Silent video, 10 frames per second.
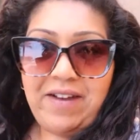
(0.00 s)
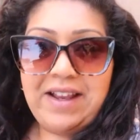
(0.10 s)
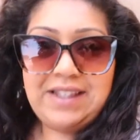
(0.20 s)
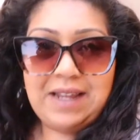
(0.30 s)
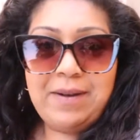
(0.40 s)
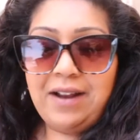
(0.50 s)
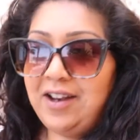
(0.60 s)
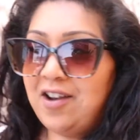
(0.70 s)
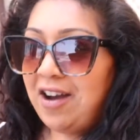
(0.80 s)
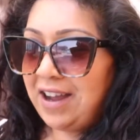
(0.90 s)
fell asleep at like
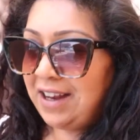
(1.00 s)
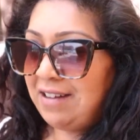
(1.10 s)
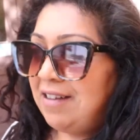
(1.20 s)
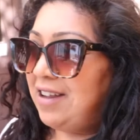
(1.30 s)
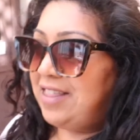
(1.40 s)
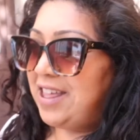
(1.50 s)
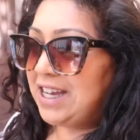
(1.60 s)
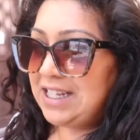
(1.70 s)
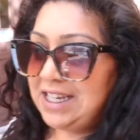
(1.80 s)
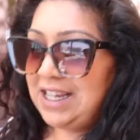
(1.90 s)
9,
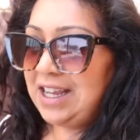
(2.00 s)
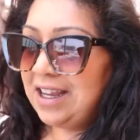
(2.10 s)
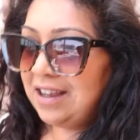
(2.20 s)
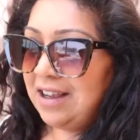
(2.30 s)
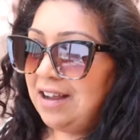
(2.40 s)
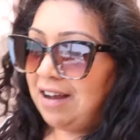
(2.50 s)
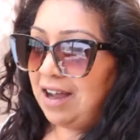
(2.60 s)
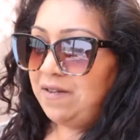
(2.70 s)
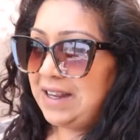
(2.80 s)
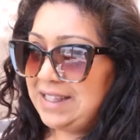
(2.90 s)
9.30.
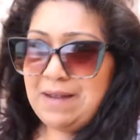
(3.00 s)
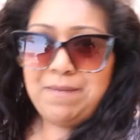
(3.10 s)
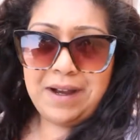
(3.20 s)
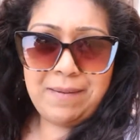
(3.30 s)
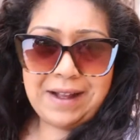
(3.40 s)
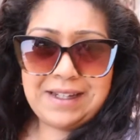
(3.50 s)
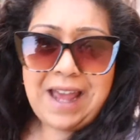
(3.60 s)
I fell asleep by about